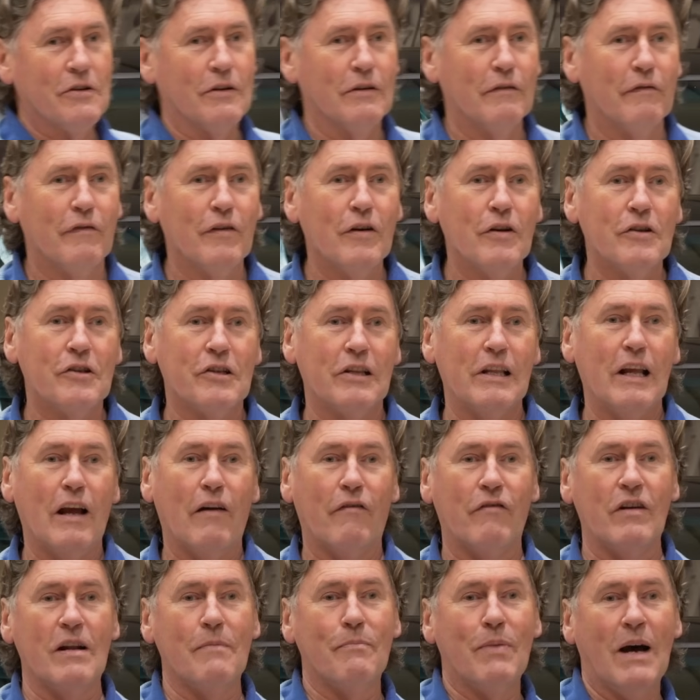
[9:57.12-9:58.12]
on virtually
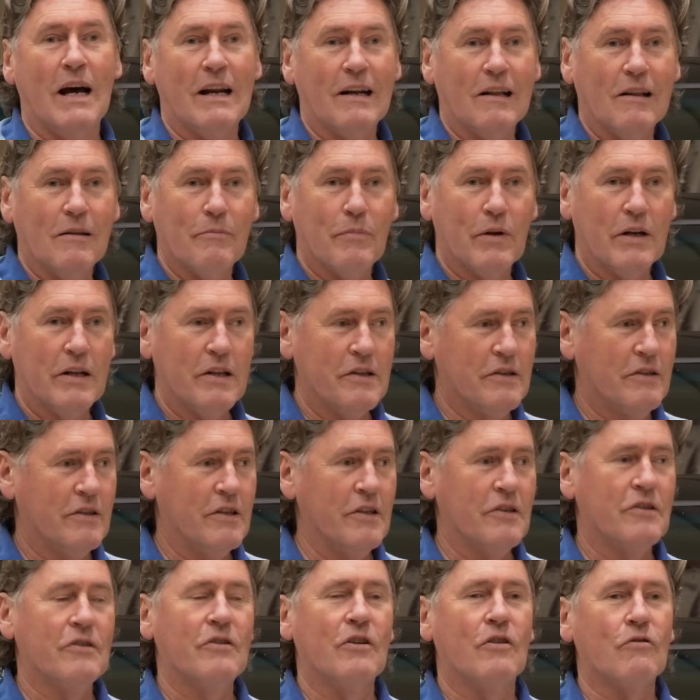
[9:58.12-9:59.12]
every panel, but it's
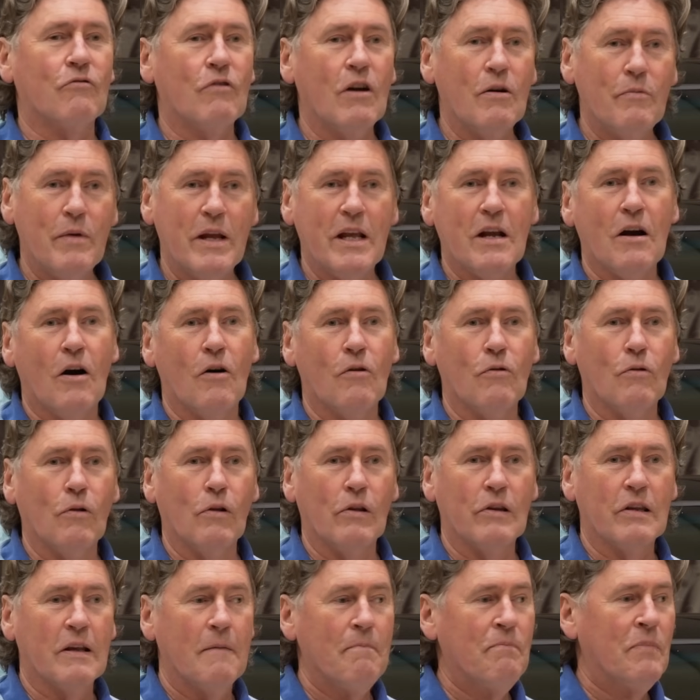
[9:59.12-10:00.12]
just growing
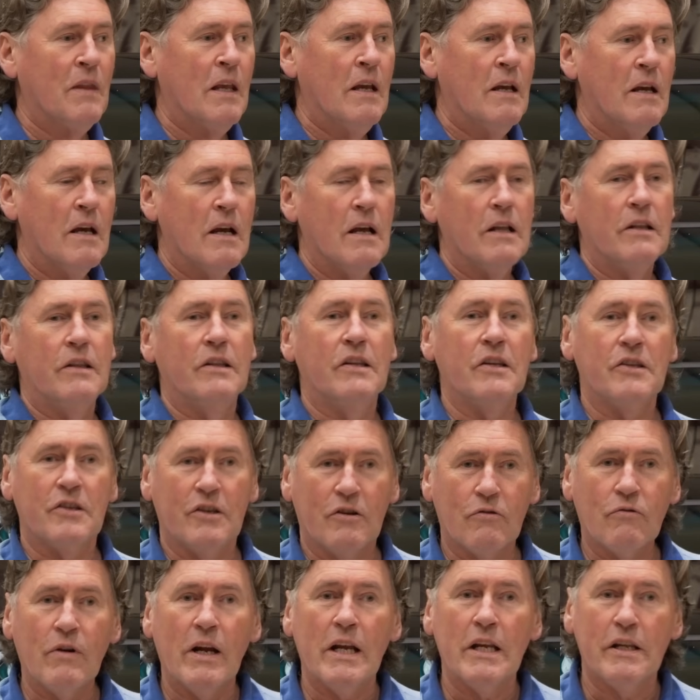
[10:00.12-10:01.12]
old,
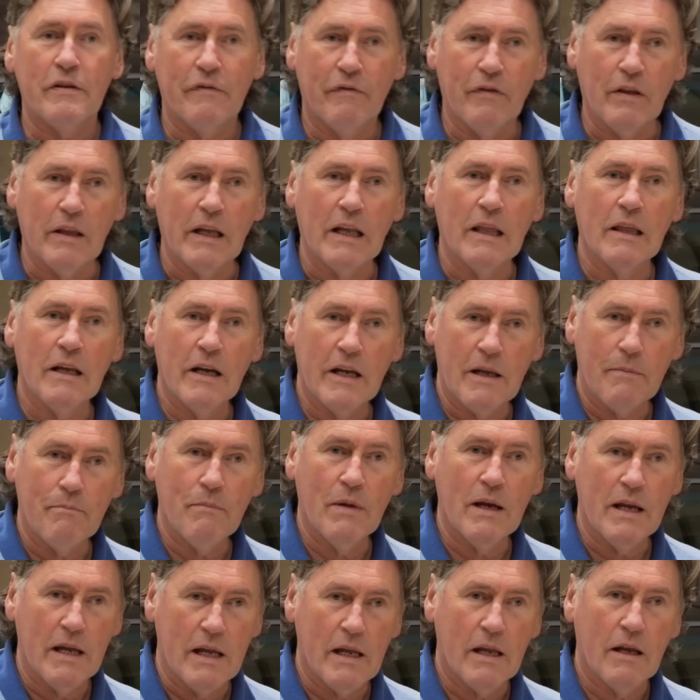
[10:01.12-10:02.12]
disgracefully like
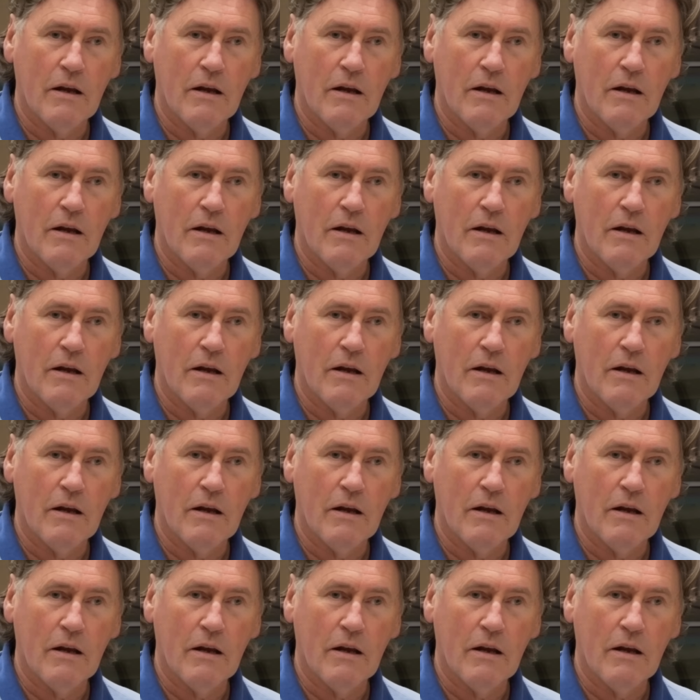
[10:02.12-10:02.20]
me,